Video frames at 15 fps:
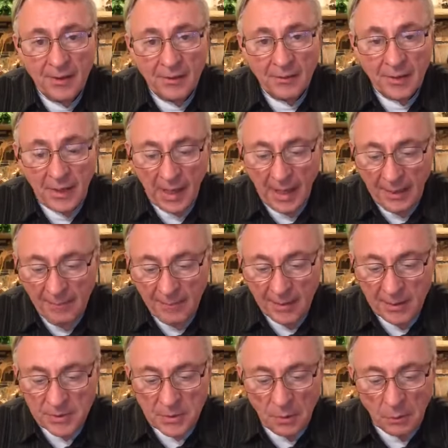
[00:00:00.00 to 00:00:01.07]
Okay,
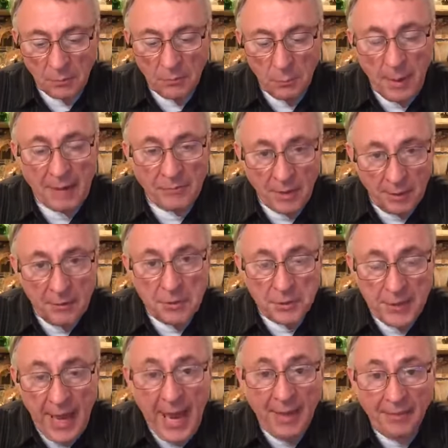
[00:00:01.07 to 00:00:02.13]
so we have to
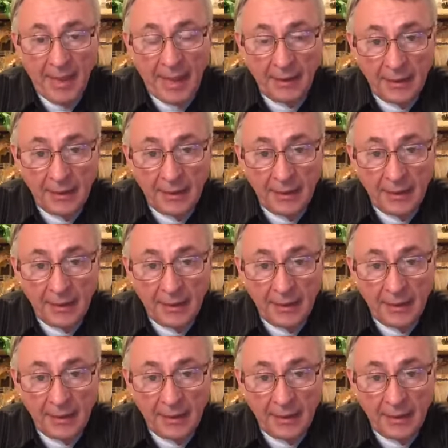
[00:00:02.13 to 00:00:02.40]
understand that.